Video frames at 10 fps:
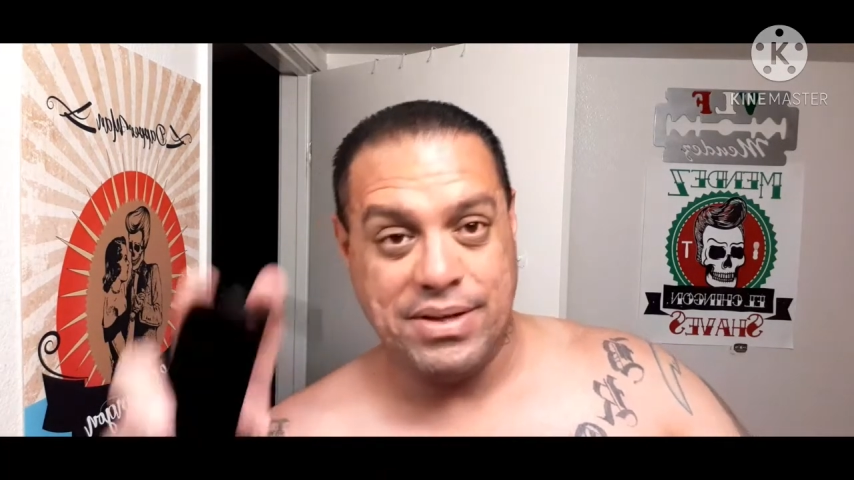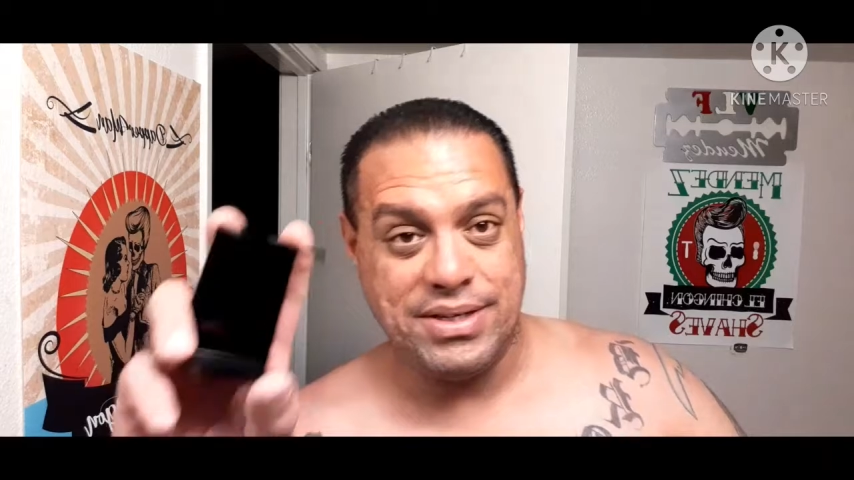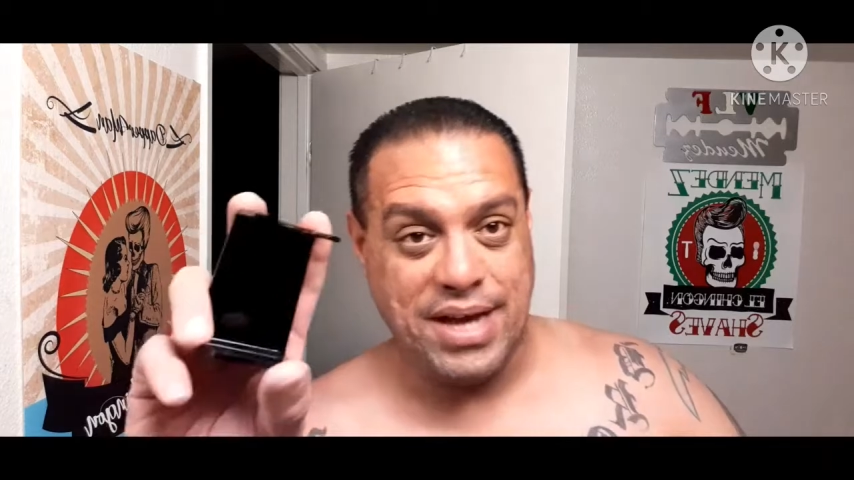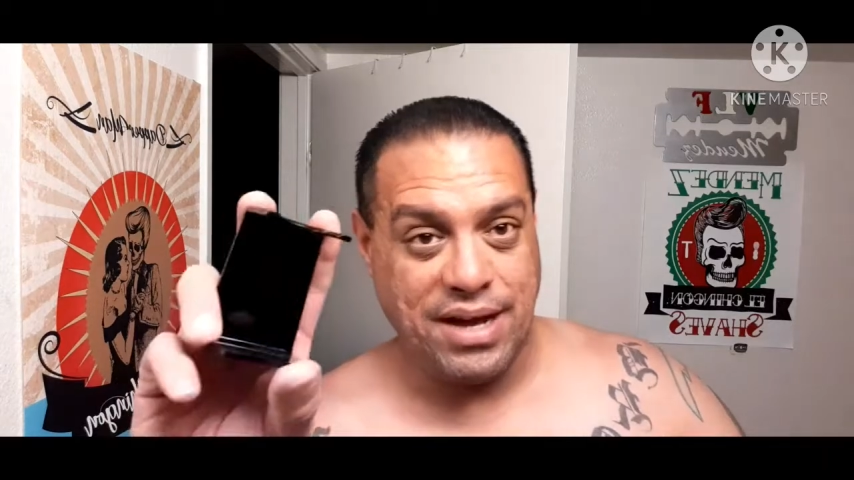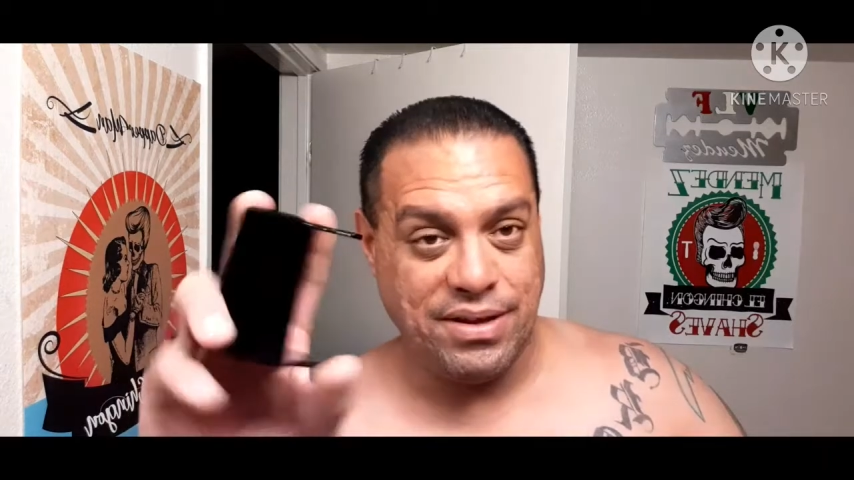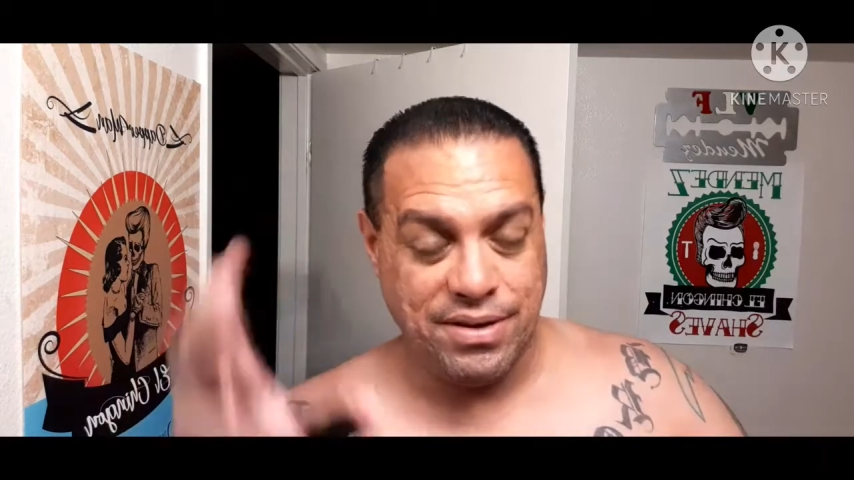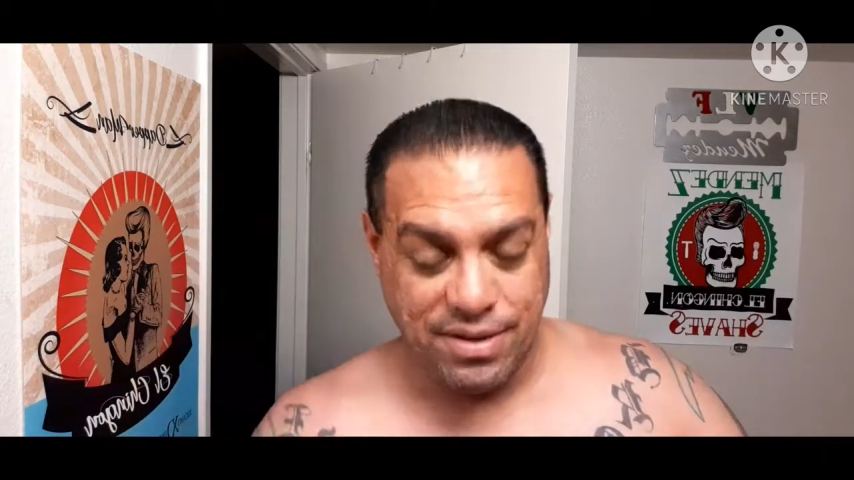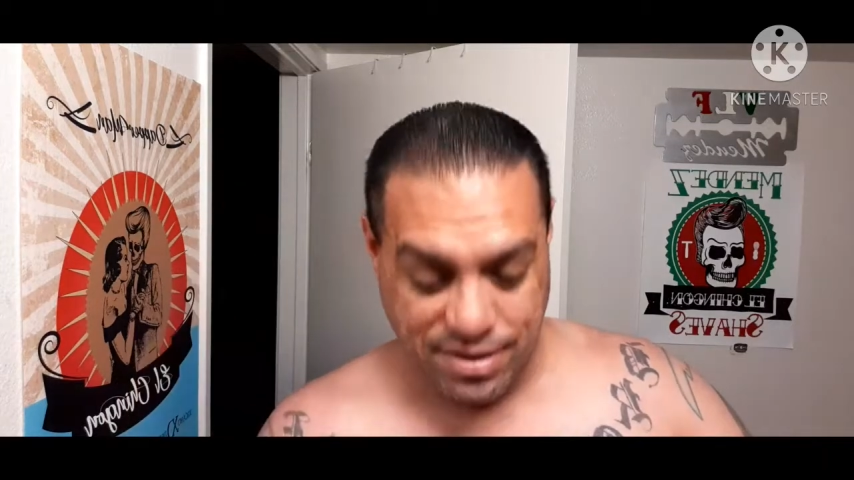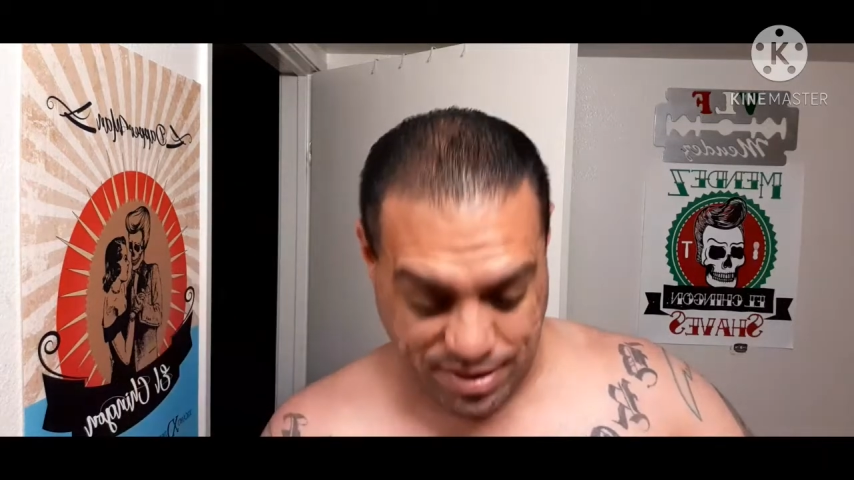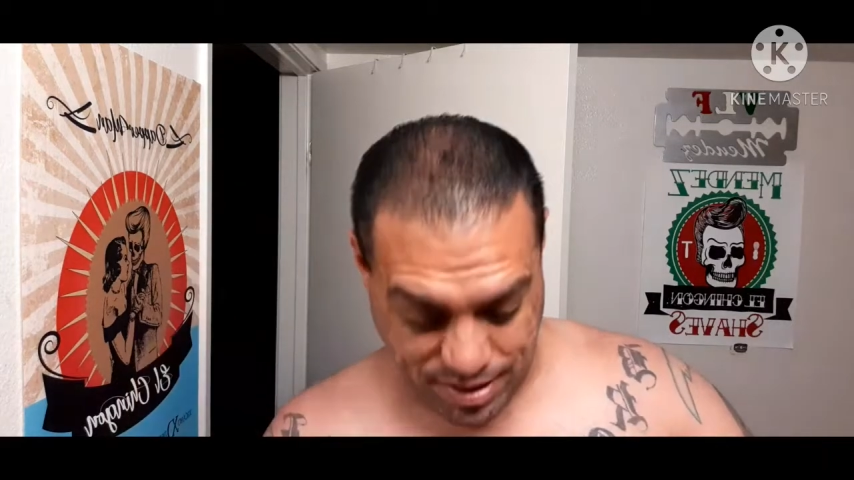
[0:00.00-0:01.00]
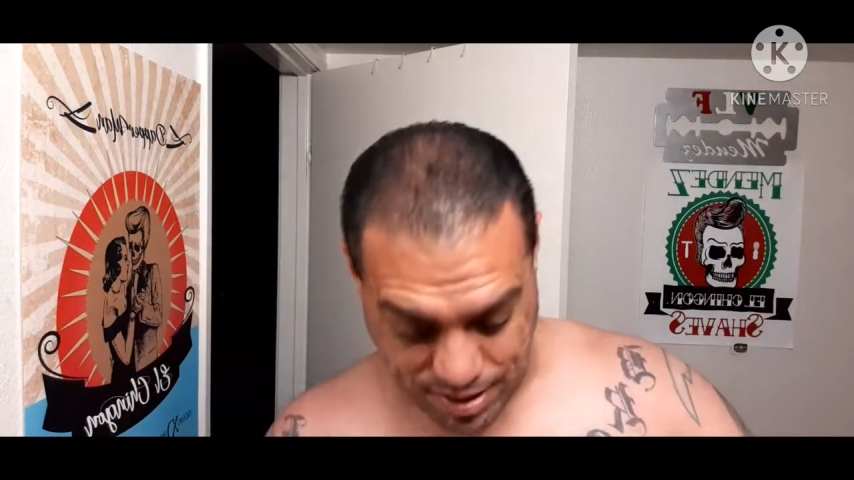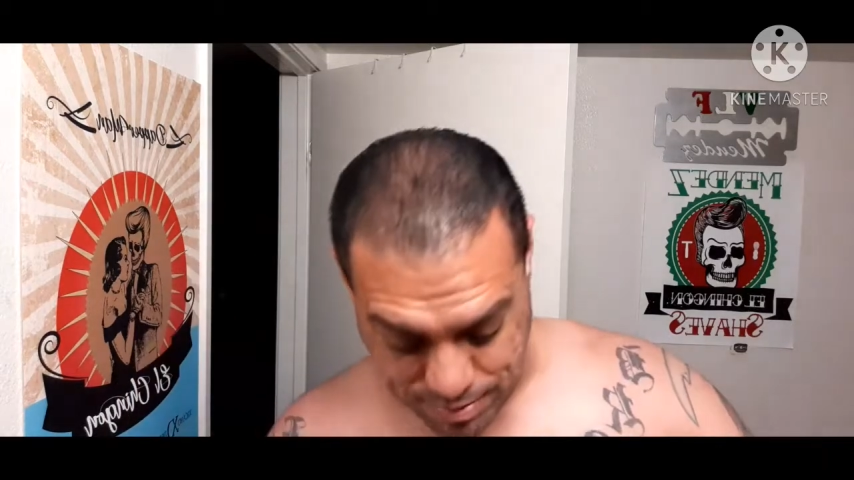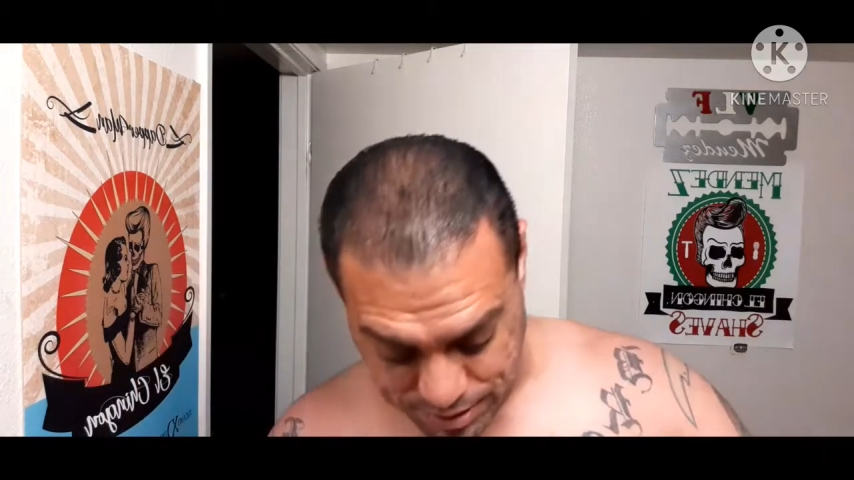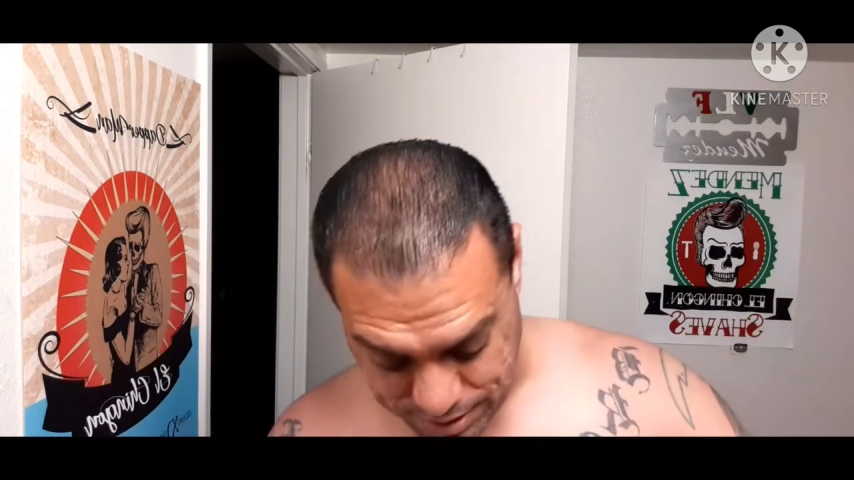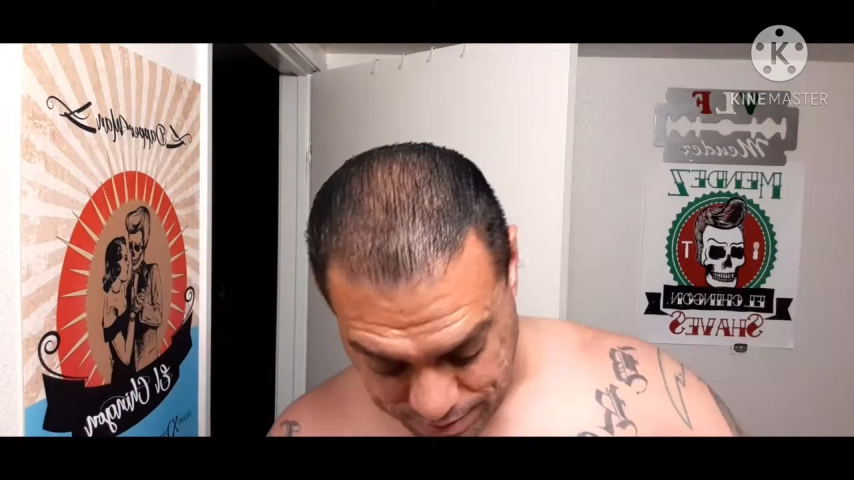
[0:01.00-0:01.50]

stand here, and I'm gonna see